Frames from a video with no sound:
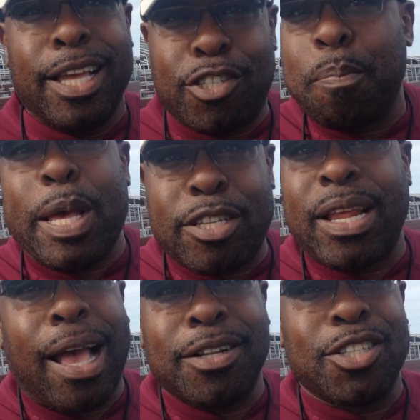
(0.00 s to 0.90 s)
is the best
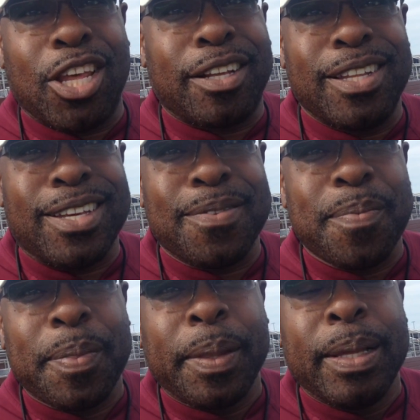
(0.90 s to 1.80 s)
tackling technique.
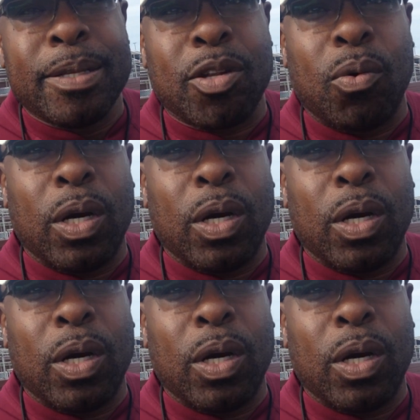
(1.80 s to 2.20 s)
So